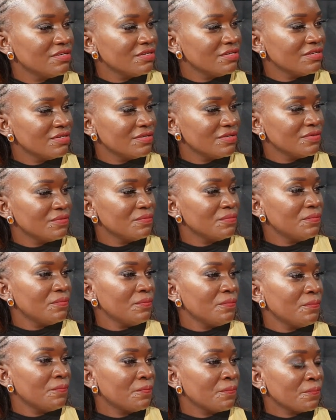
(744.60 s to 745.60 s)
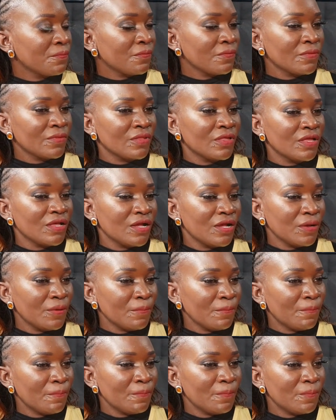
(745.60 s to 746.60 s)
what did cindy do for
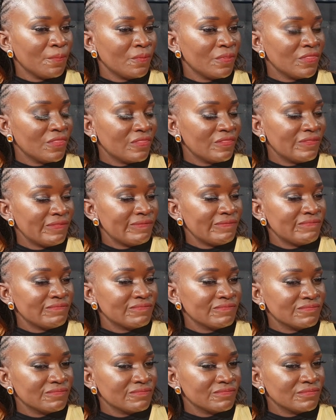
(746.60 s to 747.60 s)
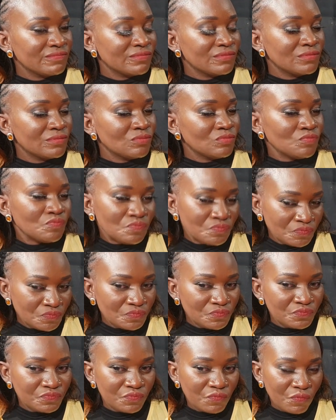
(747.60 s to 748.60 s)
someone who's watching and doesn't
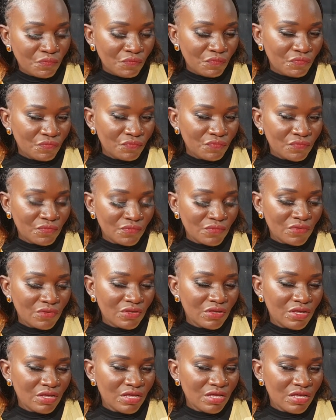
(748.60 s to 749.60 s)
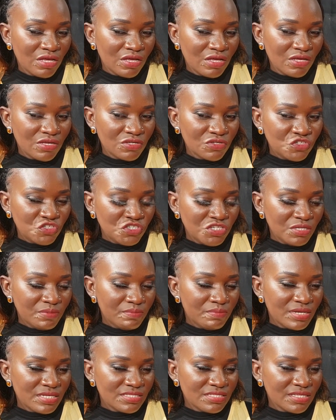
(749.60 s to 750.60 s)
uh, know what happened she
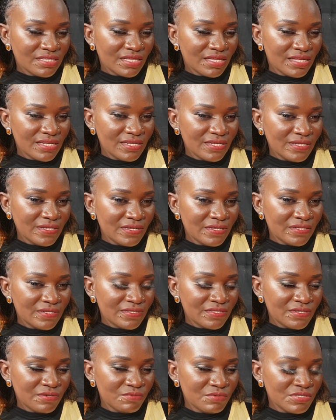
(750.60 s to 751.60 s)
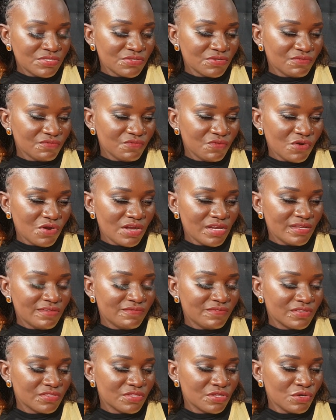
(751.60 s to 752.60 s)
what basically she the reason for her
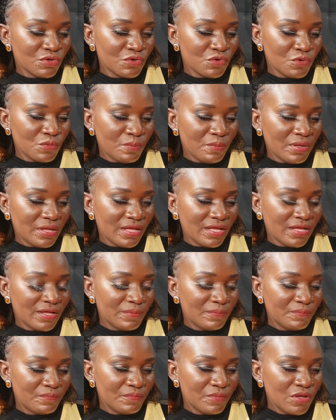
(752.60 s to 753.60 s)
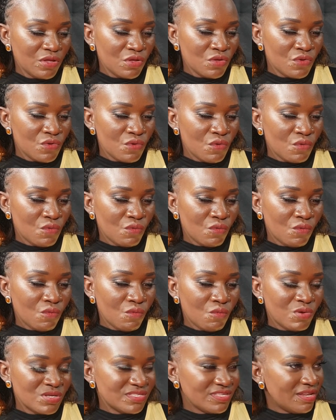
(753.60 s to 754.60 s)
leaving the group um,
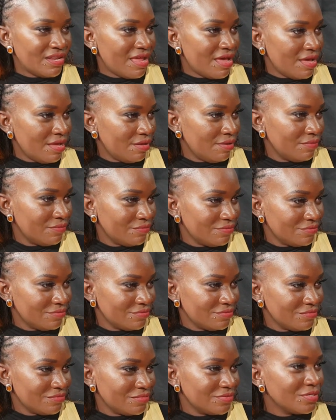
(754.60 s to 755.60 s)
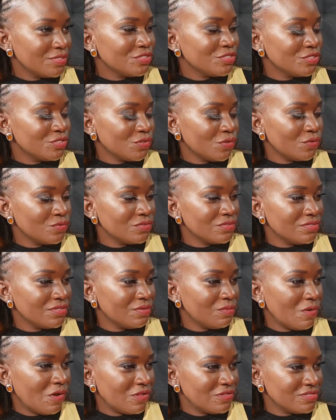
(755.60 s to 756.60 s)
was a lie that she told the
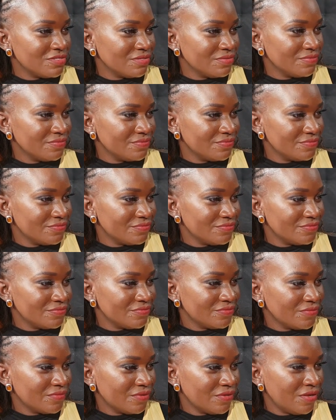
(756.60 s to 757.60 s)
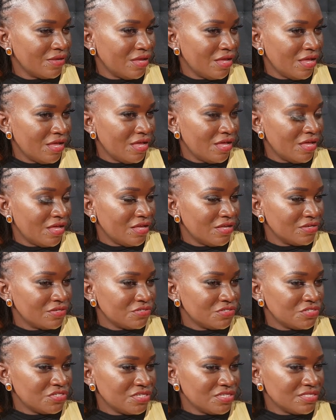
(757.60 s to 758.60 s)
world what's the lie
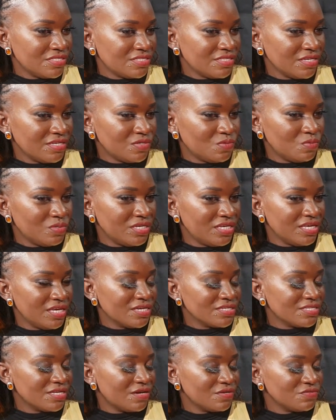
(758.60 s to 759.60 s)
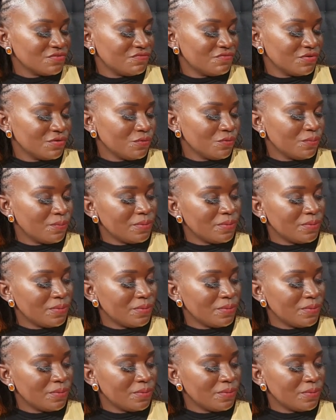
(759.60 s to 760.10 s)
she said we kicked out of the group